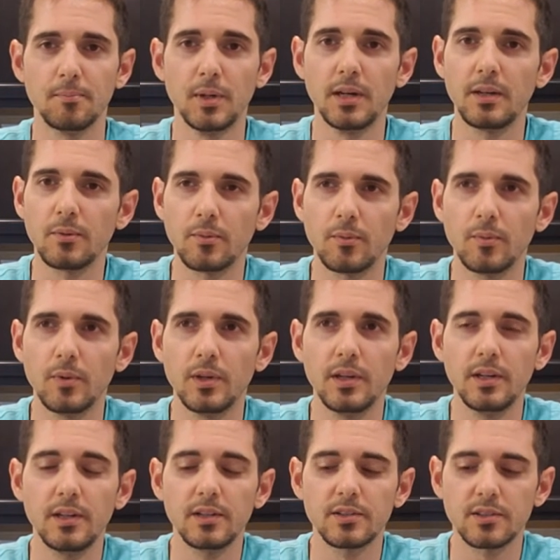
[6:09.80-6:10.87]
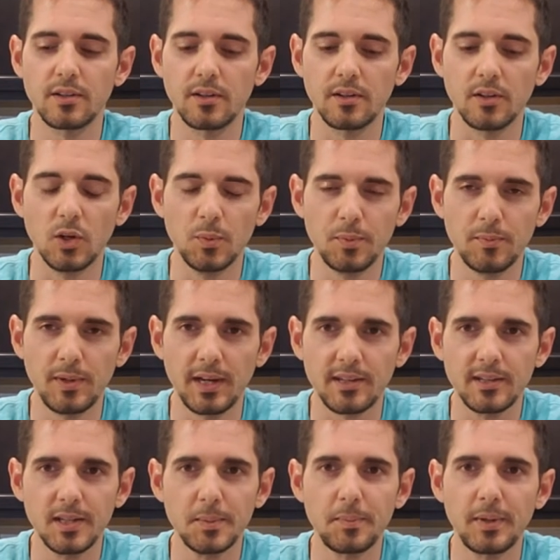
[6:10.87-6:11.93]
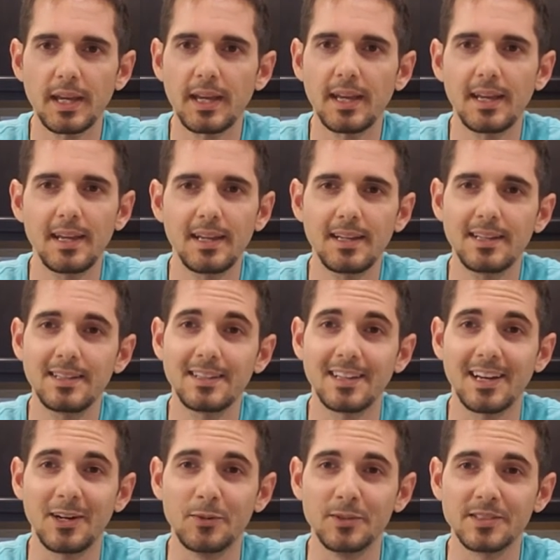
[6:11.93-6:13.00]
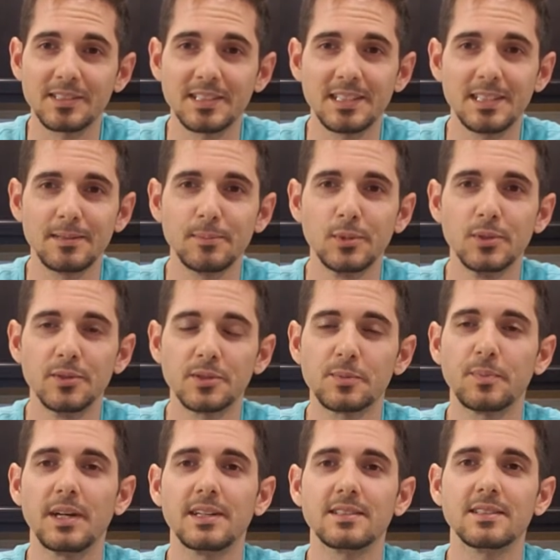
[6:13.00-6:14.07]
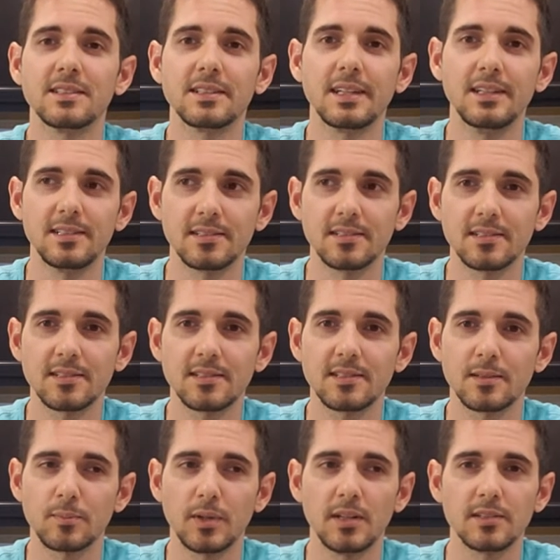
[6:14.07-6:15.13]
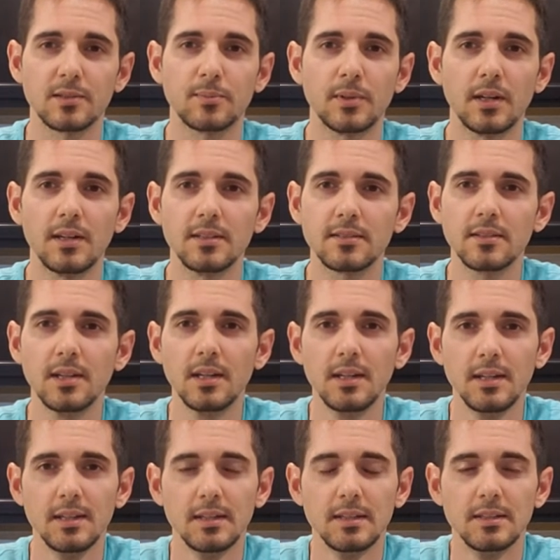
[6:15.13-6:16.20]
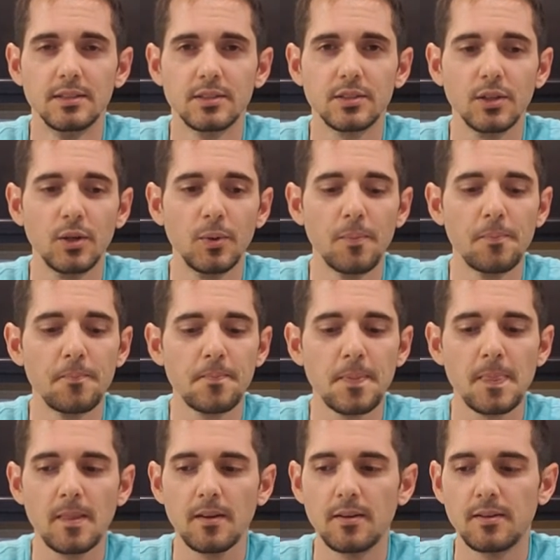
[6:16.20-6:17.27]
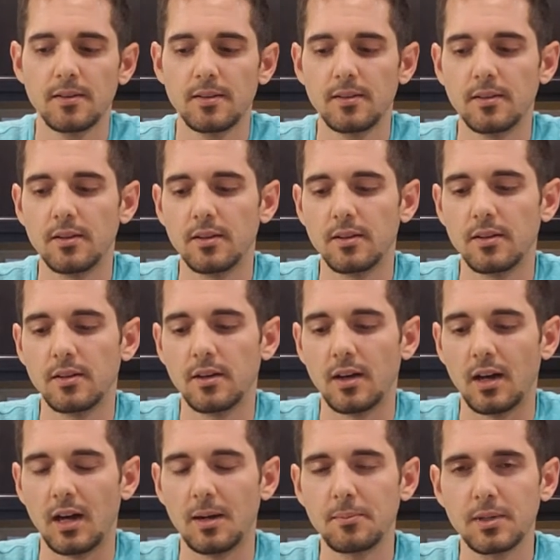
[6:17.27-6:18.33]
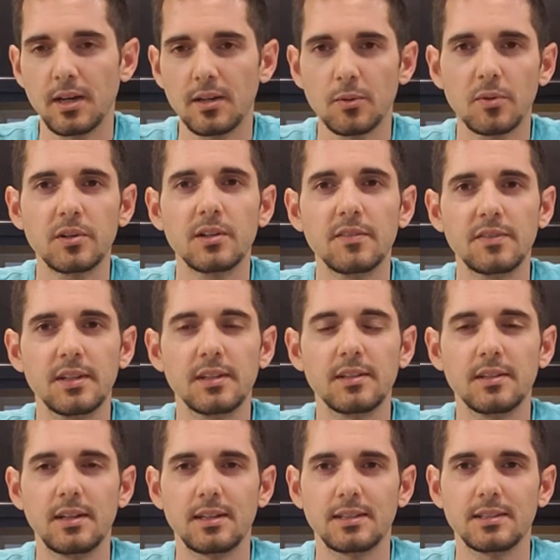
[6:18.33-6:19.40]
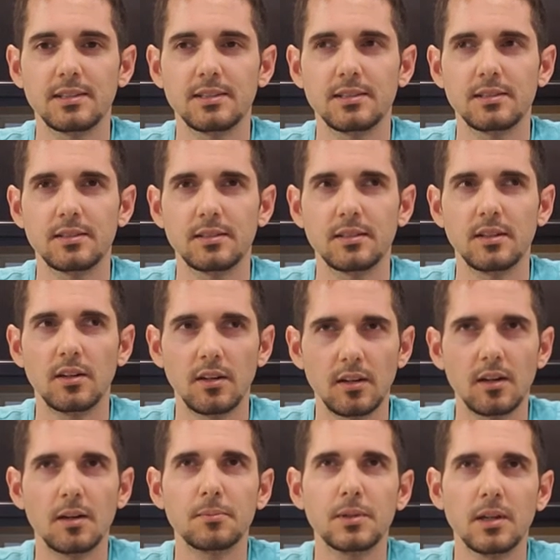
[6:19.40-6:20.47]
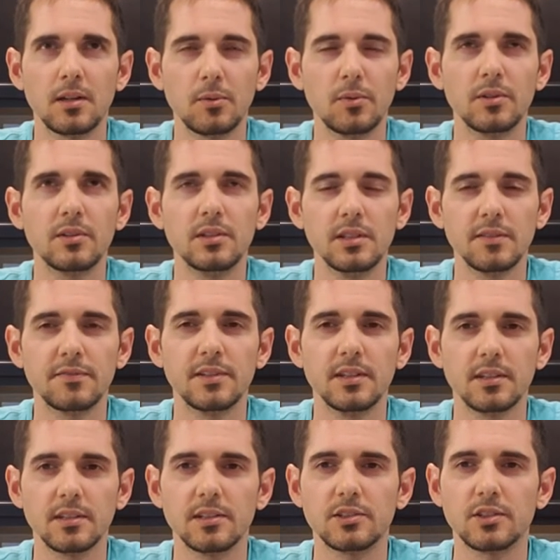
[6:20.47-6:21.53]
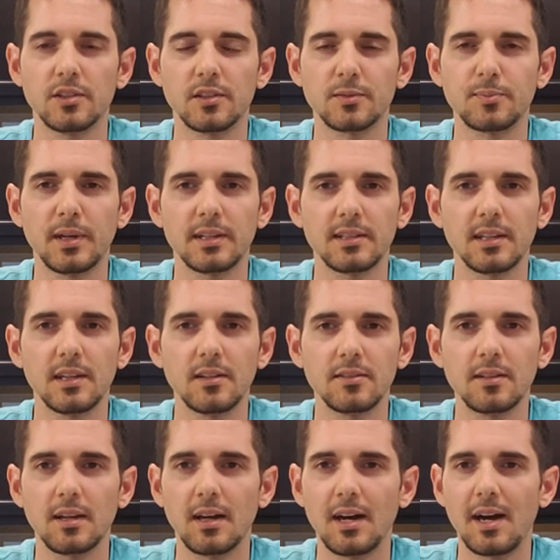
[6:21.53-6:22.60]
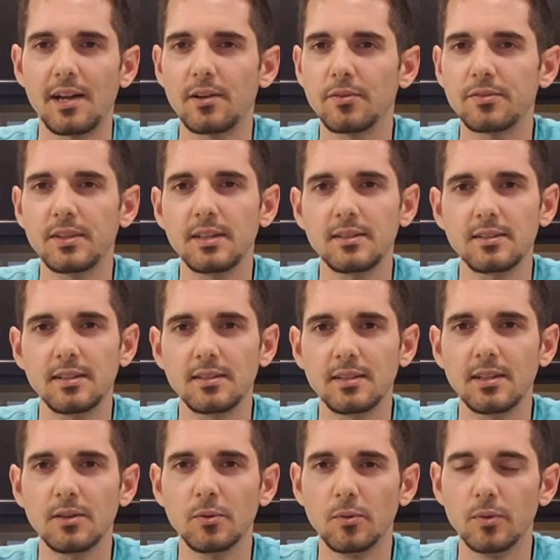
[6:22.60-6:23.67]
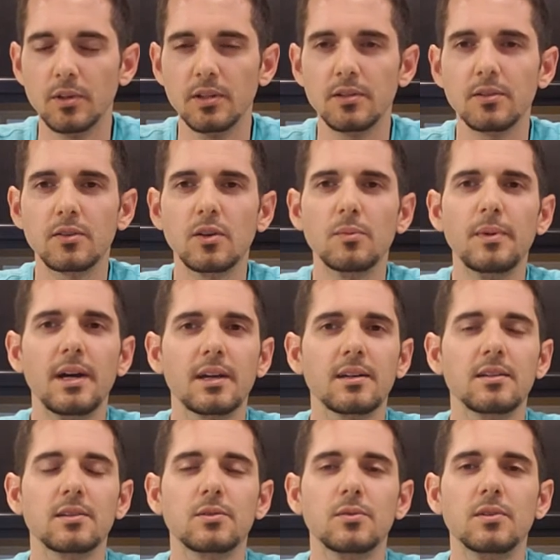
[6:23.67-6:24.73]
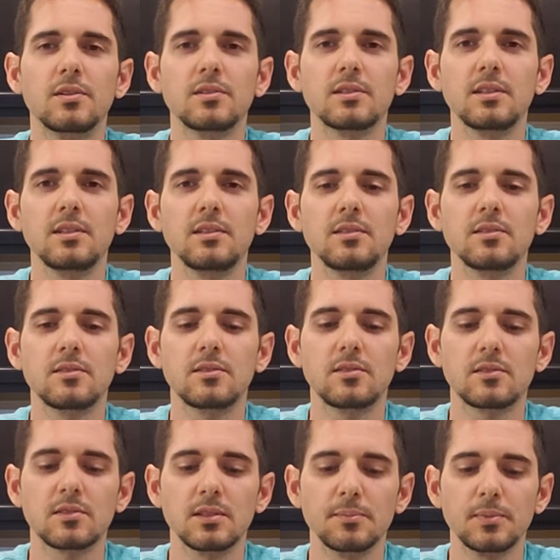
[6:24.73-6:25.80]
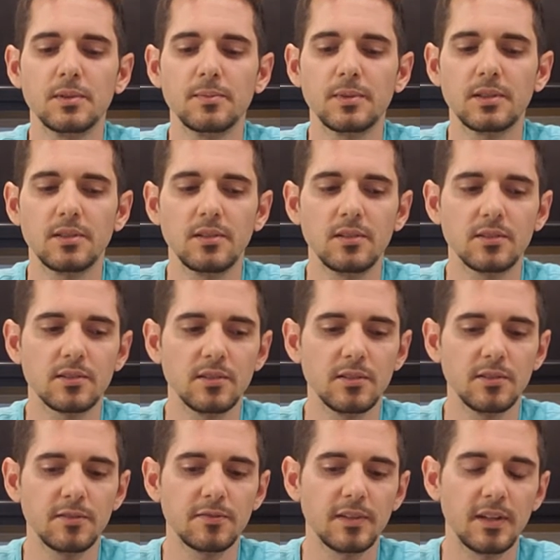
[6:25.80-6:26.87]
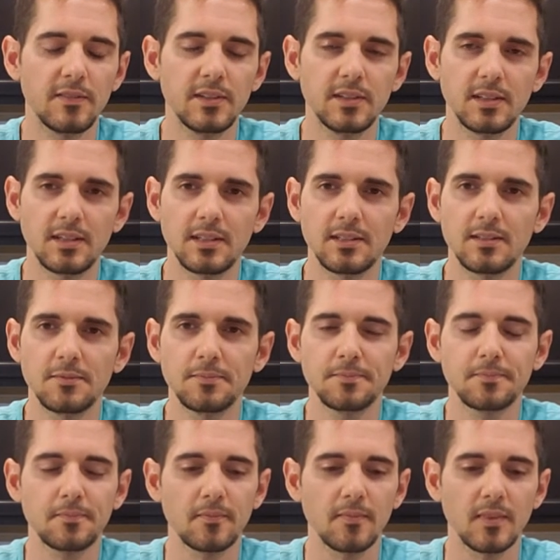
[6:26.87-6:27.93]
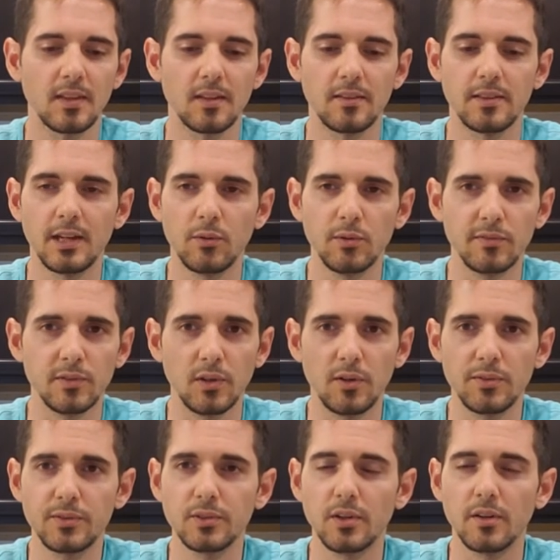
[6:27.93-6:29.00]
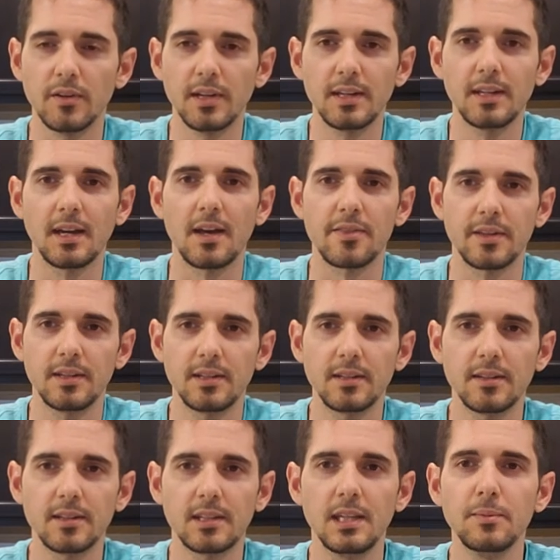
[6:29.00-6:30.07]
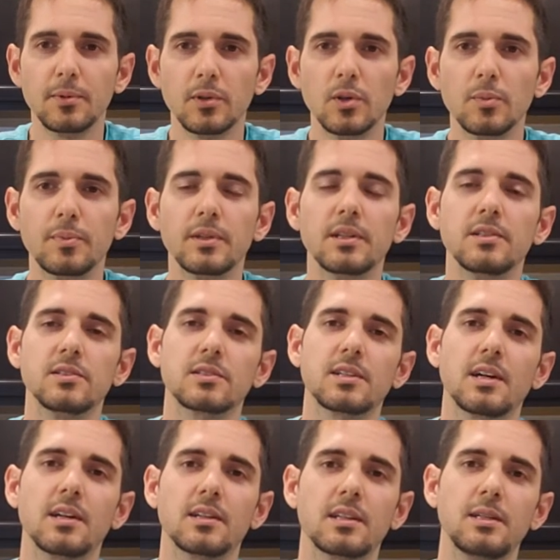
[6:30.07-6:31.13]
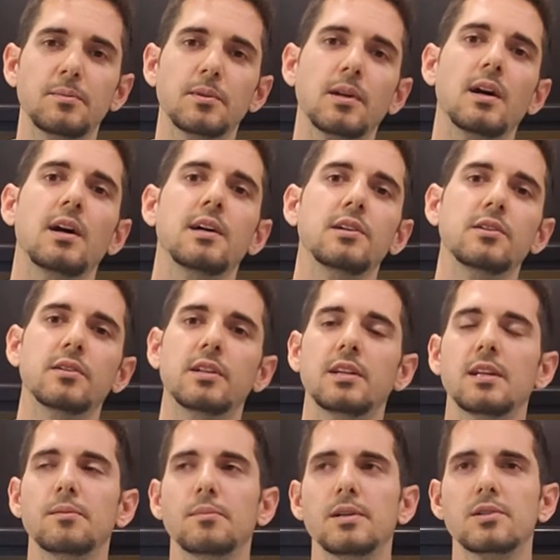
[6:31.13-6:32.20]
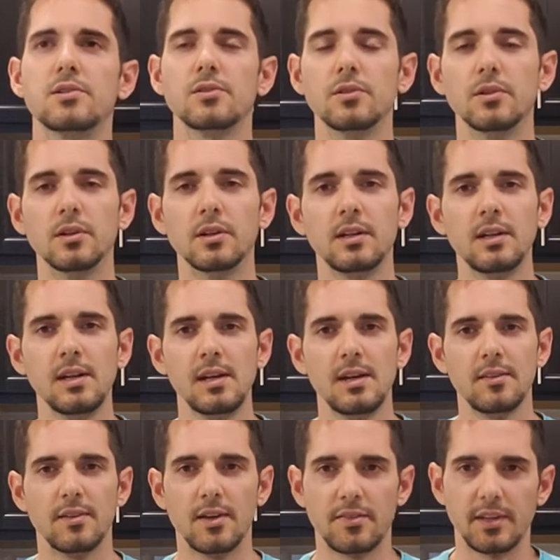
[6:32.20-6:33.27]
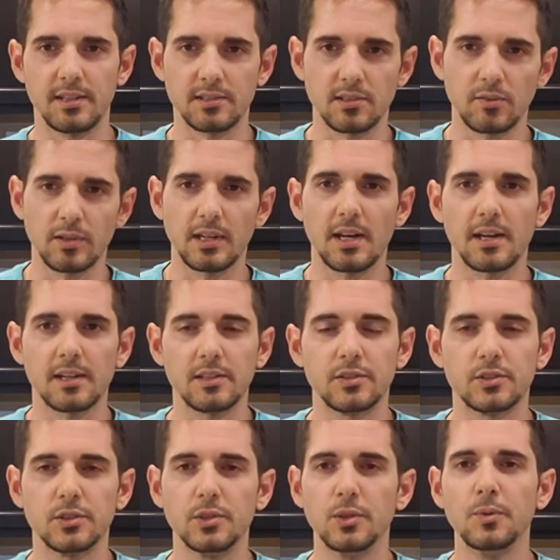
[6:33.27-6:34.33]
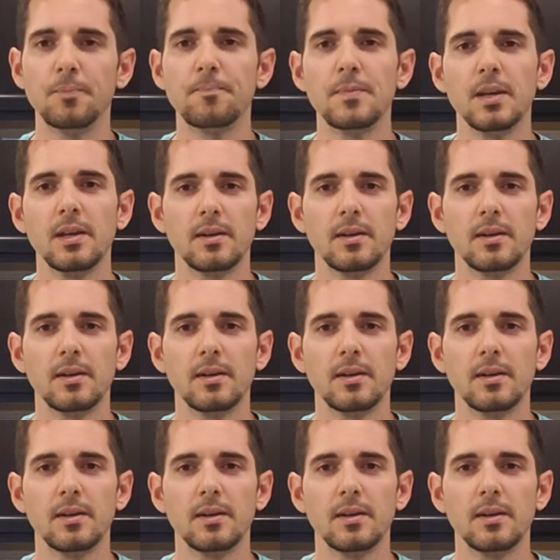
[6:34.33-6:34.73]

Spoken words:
But we're starting to open back up, and now we're seeing more spikes in cases. Surprise, surprise. So I'm kind of wondering if they're not gonna, or I'm kind of wondering if they're gonna shut us back down. I don't think that they will go back into quarantine simply because of everything that we've gone through already. I think they're gonna keep it open and just kind of keep an eye on it and make sure that things don't get out of control.